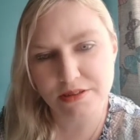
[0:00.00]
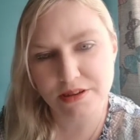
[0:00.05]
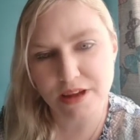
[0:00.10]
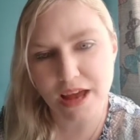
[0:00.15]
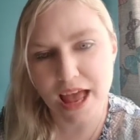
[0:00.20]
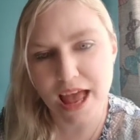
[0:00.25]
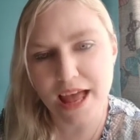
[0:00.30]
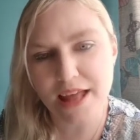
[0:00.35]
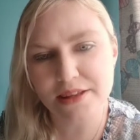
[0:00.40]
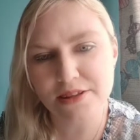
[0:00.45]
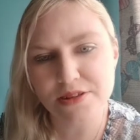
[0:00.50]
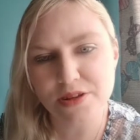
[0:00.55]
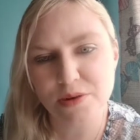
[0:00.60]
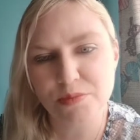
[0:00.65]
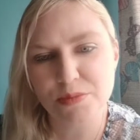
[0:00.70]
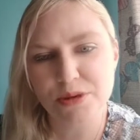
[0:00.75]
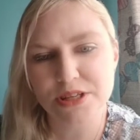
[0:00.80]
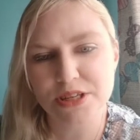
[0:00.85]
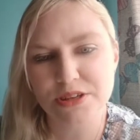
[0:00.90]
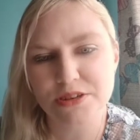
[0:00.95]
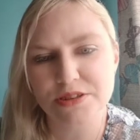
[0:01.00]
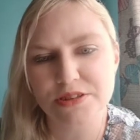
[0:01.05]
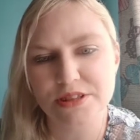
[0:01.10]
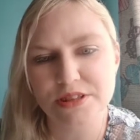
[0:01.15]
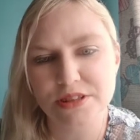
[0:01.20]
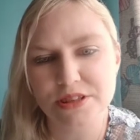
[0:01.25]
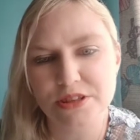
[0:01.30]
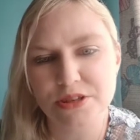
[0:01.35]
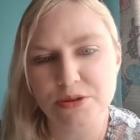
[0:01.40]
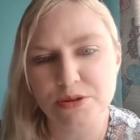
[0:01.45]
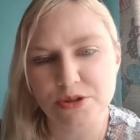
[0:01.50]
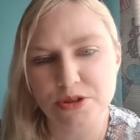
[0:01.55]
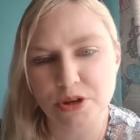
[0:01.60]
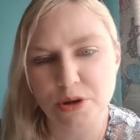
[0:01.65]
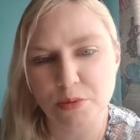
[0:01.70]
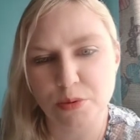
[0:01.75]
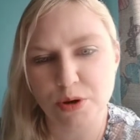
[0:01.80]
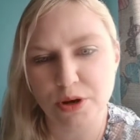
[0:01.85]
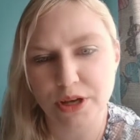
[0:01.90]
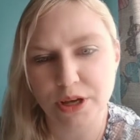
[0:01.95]
hands-on materials that the children are
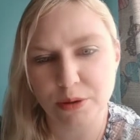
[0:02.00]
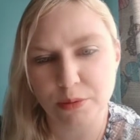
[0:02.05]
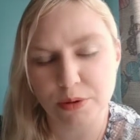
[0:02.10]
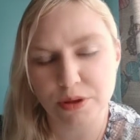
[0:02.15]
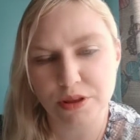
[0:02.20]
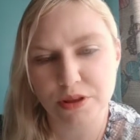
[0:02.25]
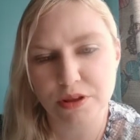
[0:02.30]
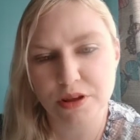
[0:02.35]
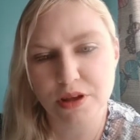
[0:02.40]
working with,